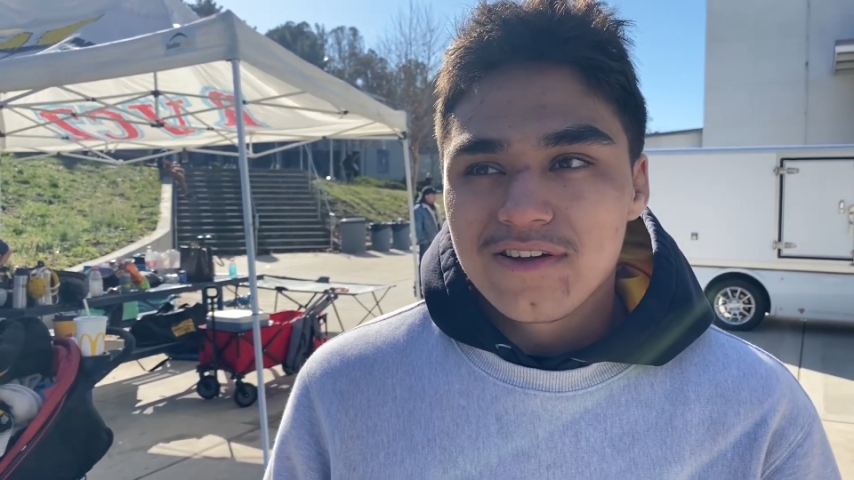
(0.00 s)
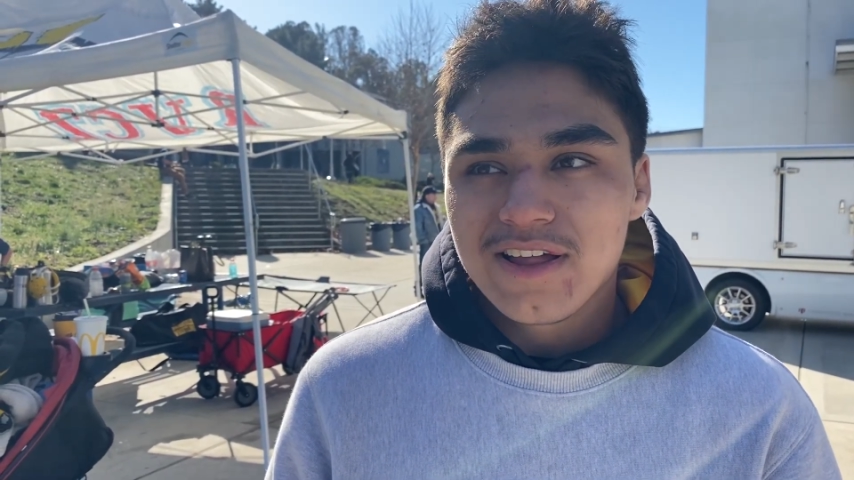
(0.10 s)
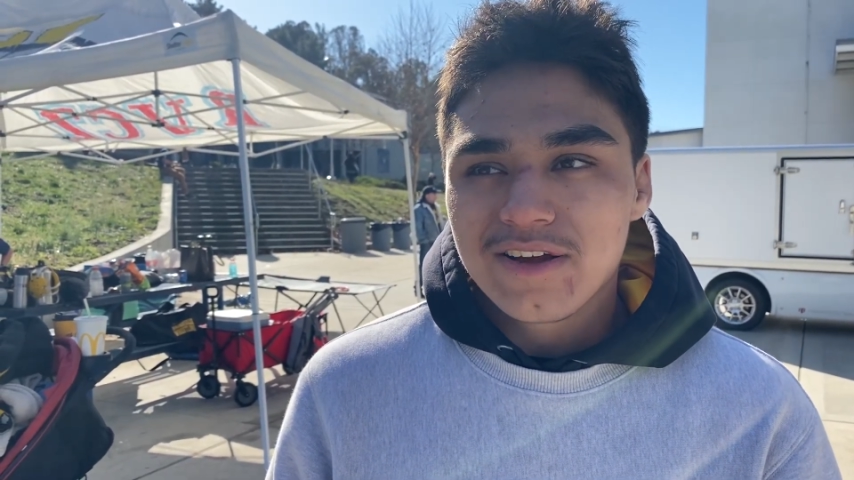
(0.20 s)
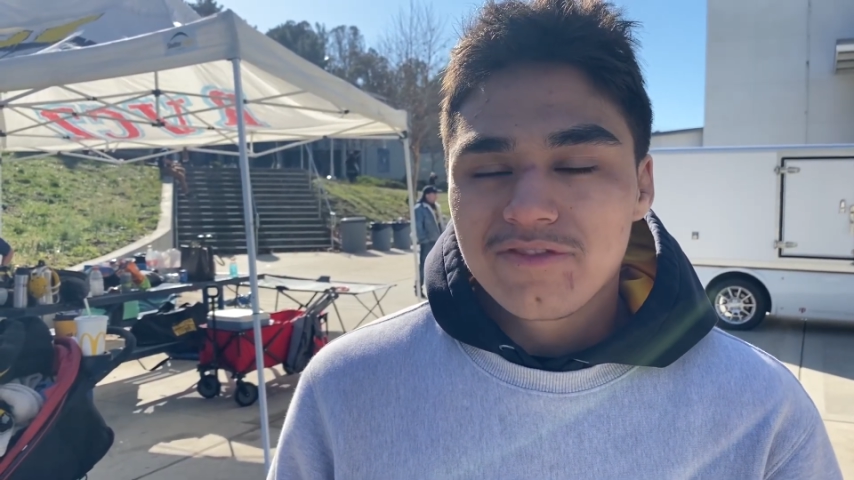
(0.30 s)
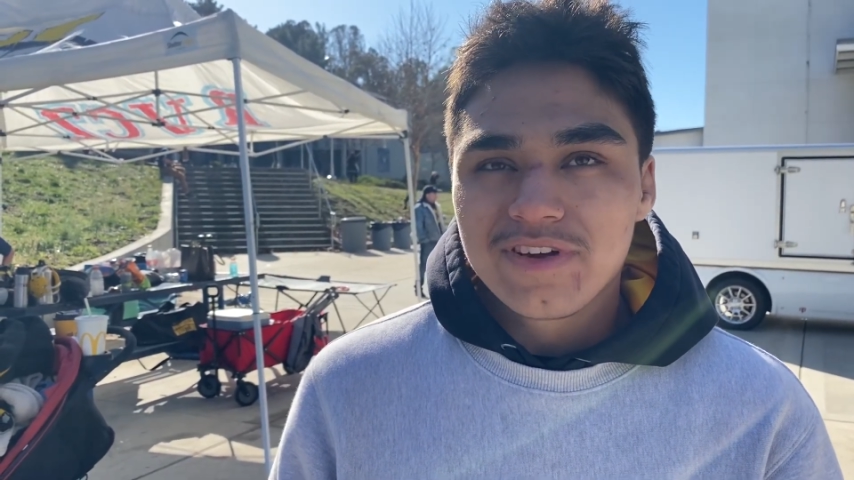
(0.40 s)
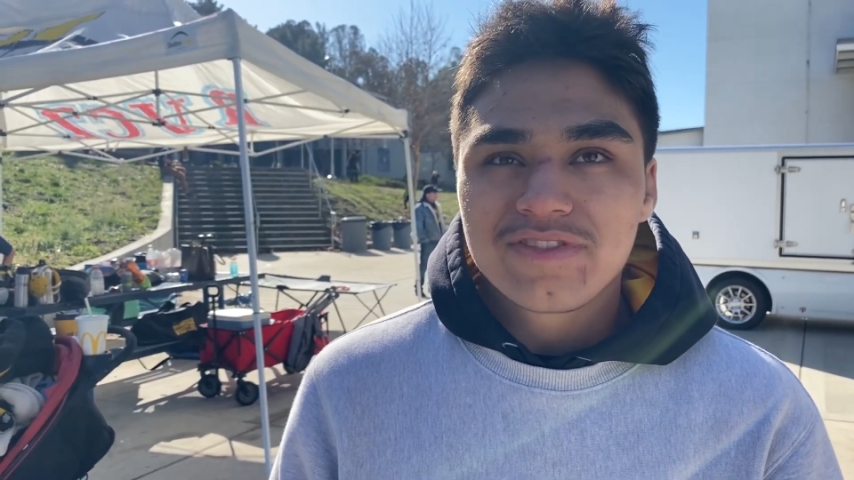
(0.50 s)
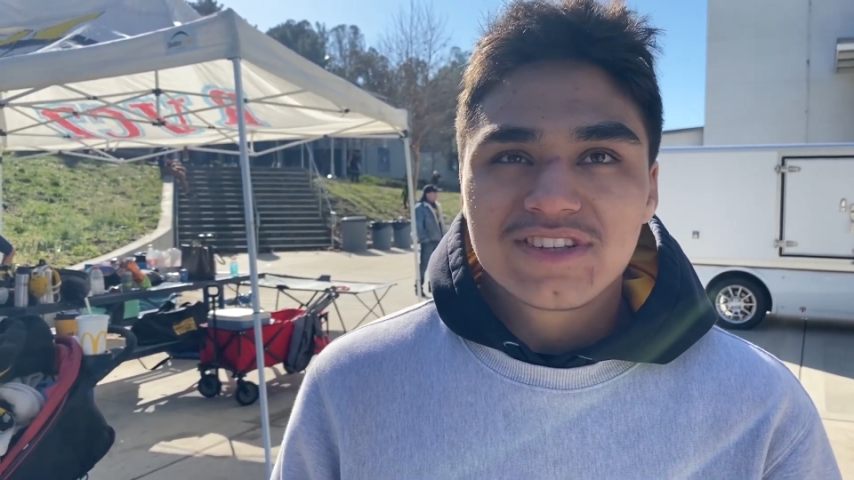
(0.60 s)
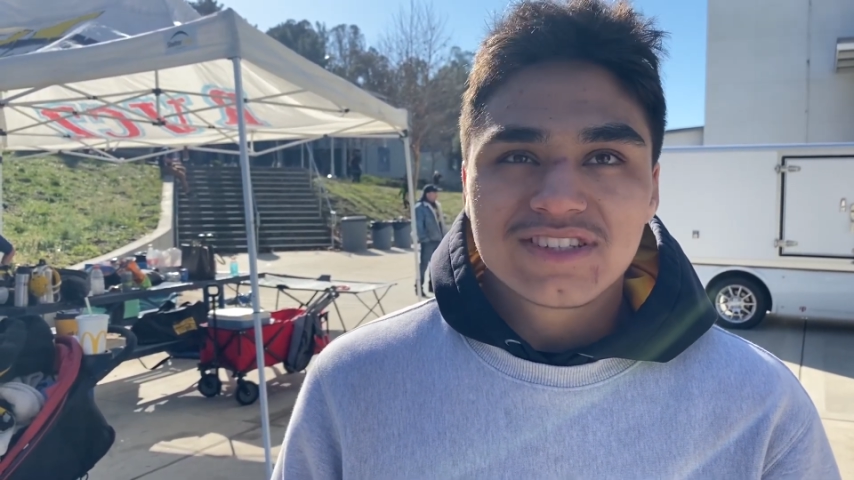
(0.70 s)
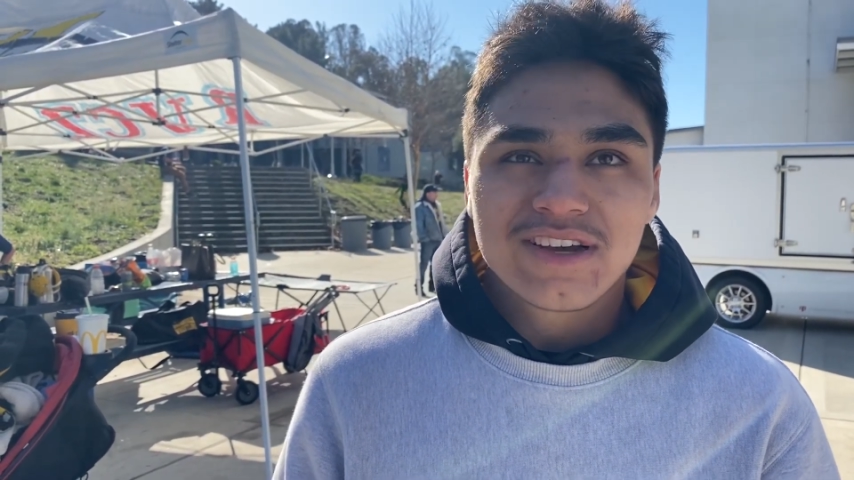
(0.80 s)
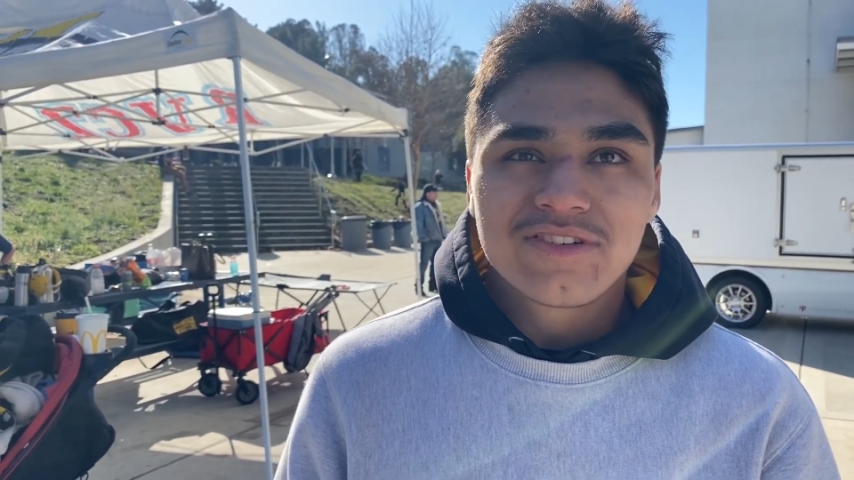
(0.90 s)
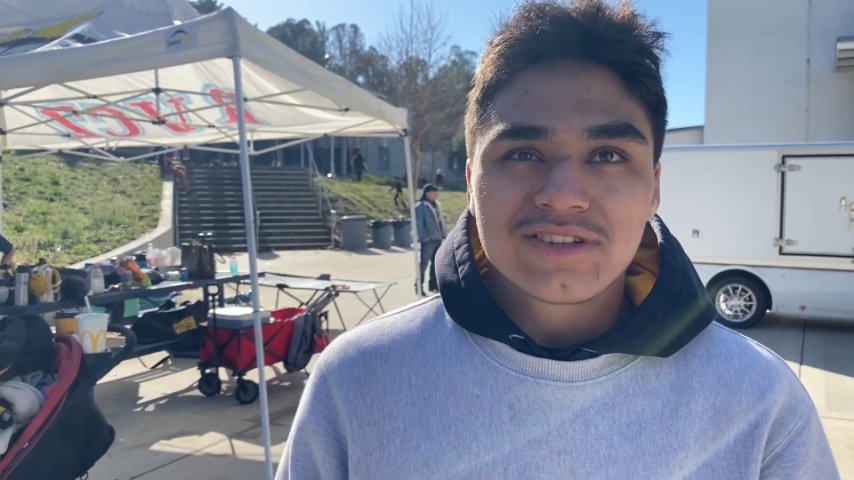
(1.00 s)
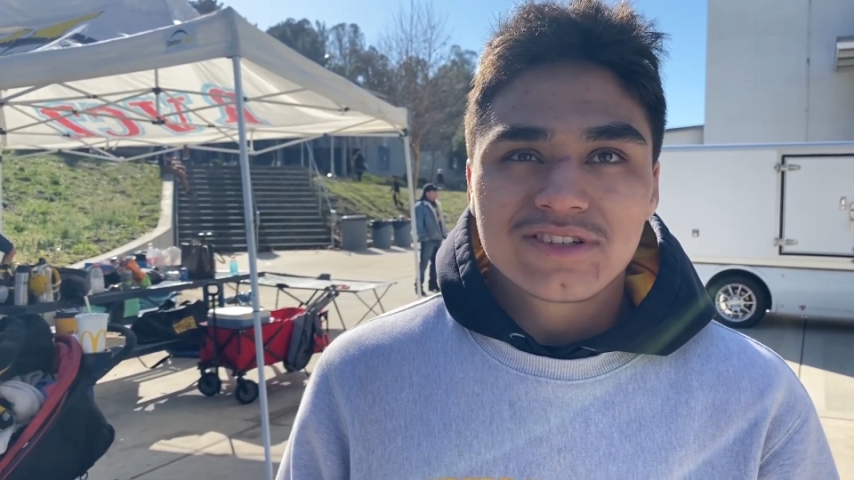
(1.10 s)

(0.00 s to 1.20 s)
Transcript: like 5th and 7th,